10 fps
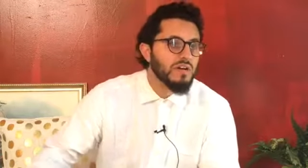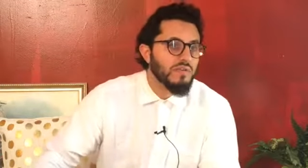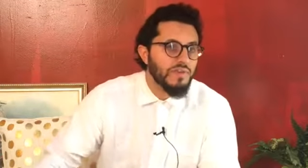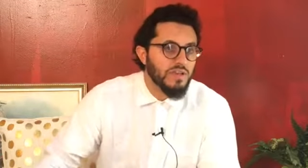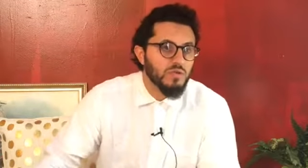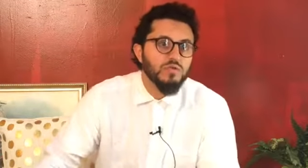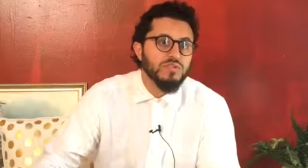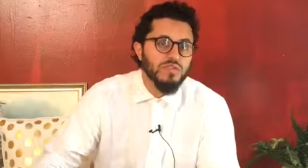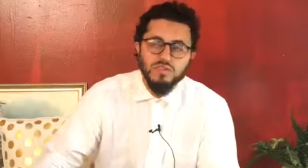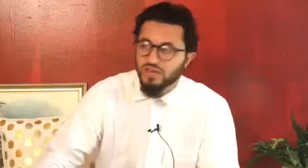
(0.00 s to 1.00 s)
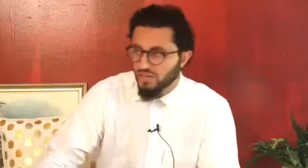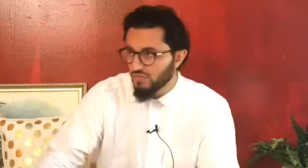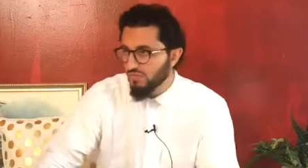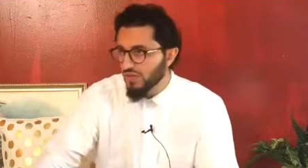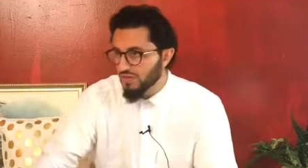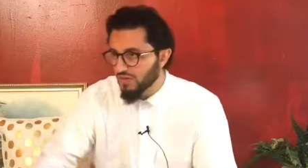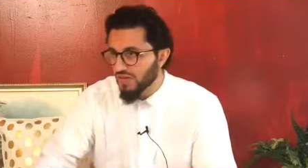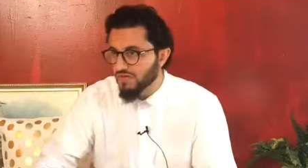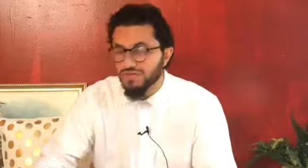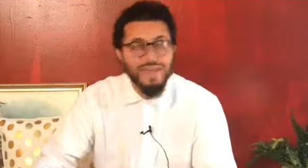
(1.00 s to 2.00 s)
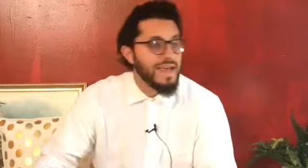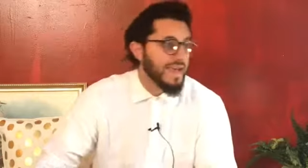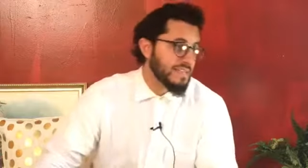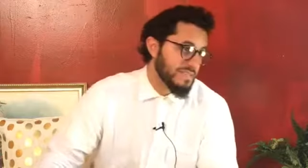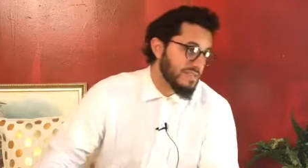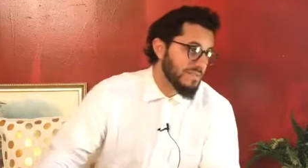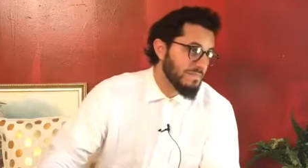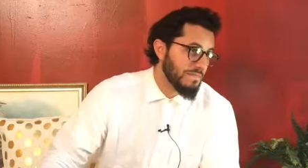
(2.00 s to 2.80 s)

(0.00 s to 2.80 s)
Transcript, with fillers: of a new deed that a human being does, they ask.